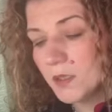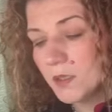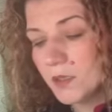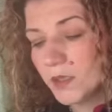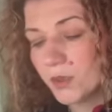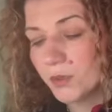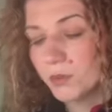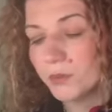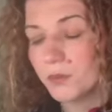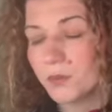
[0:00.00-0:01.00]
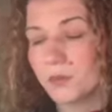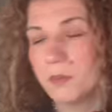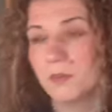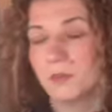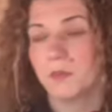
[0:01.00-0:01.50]
So
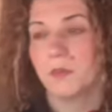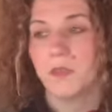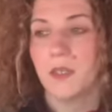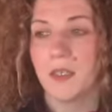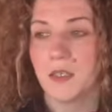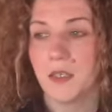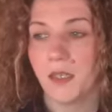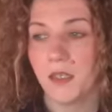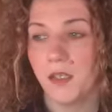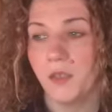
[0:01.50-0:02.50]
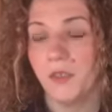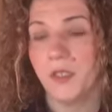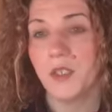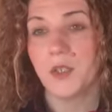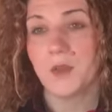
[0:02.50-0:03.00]
it's like you
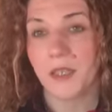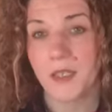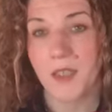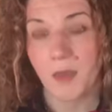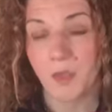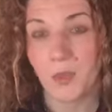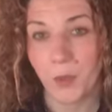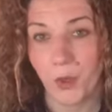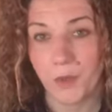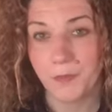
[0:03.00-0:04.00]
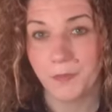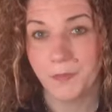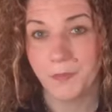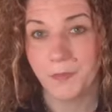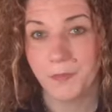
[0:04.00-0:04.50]
need to accept support.
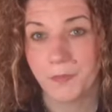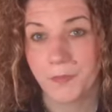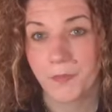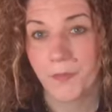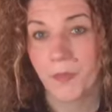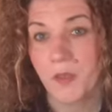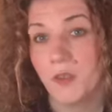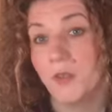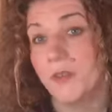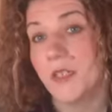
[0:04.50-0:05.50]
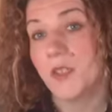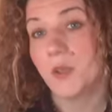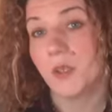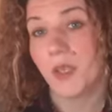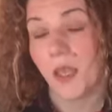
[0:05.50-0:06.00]
You need
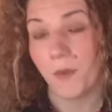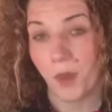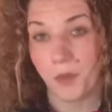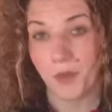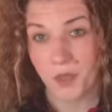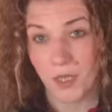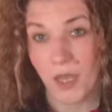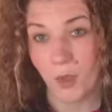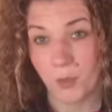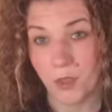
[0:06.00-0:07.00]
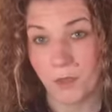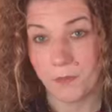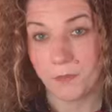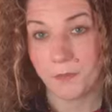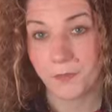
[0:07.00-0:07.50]
to allow others to help you.
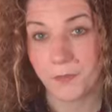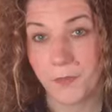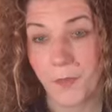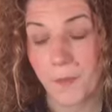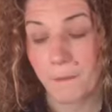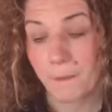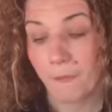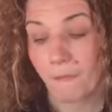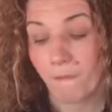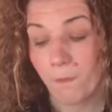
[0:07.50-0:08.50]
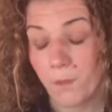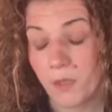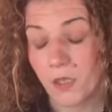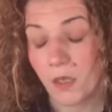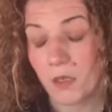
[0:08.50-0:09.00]

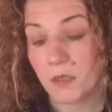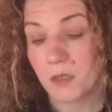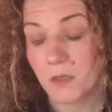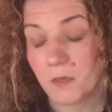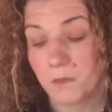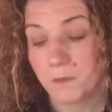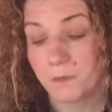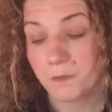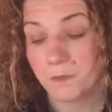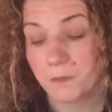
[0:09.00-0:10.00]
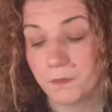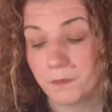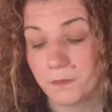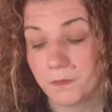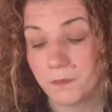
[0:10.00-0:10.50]
Because
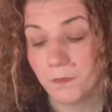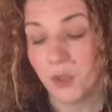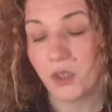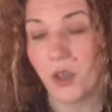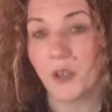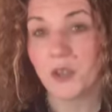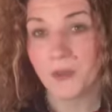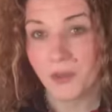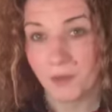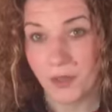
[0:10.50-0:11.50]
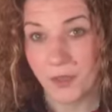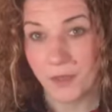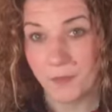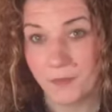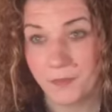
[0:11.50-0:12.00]
you can't do
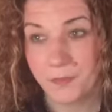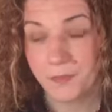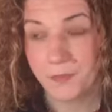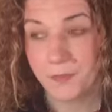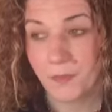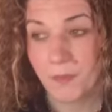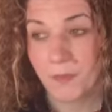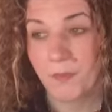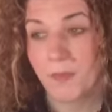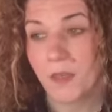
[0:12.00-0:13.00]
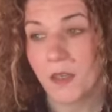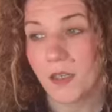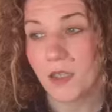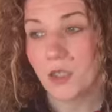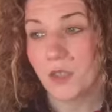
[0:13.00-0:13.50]
everything. And
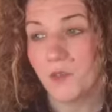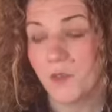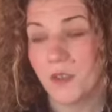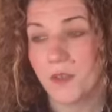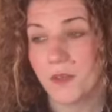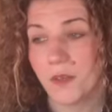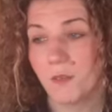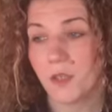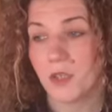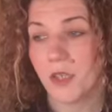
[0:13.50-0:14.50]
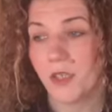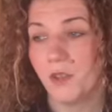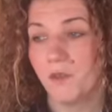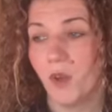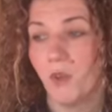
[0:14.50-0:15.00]
actually it feels very much like
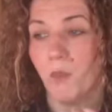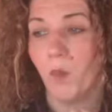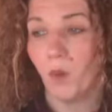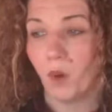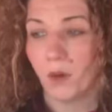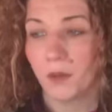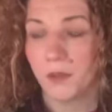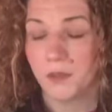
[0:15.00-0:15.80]
you've got more